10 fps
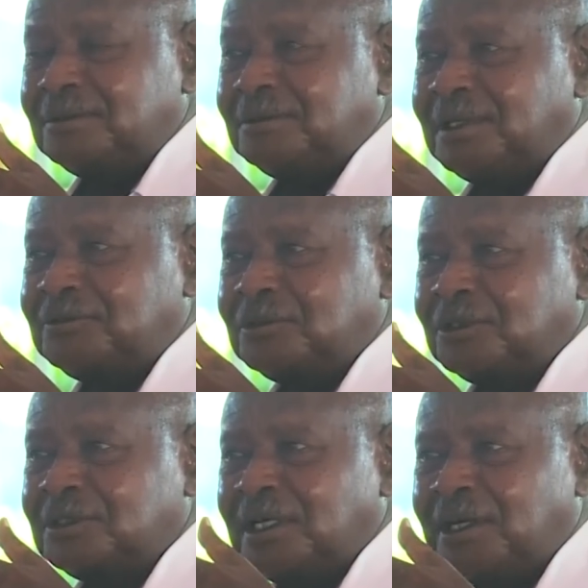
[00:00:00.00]
We have
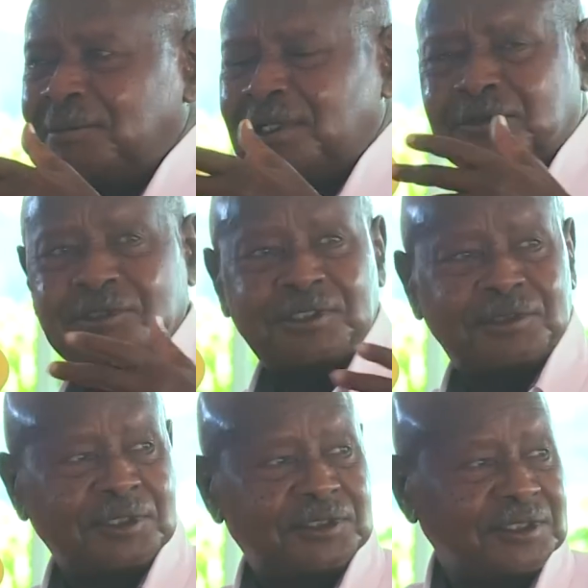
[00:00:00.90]
got how many
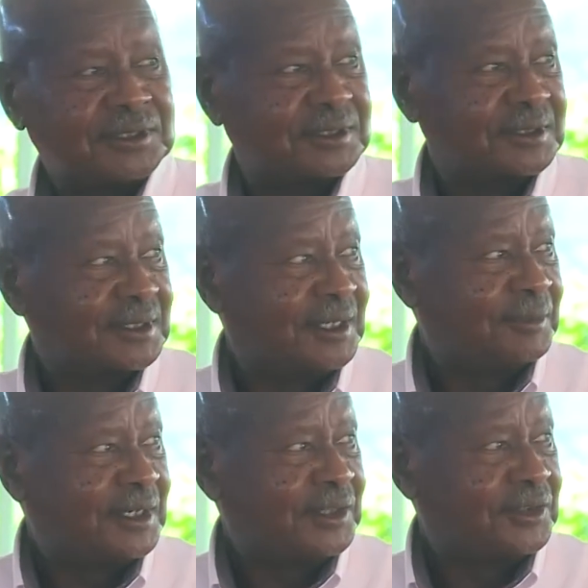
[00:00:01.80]
constituencies? How
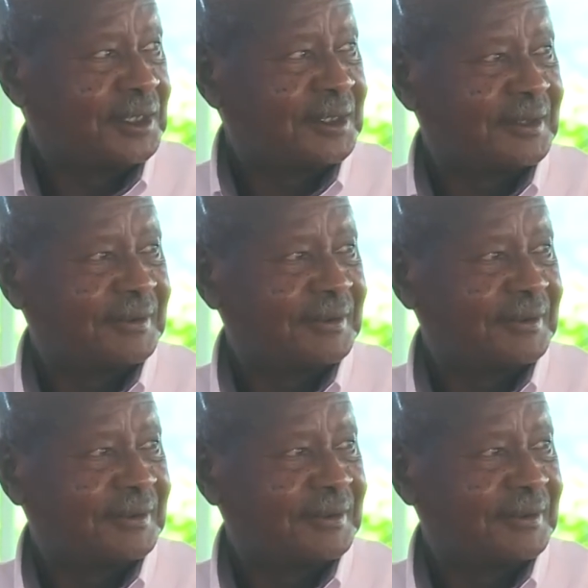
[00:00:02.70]
many are they?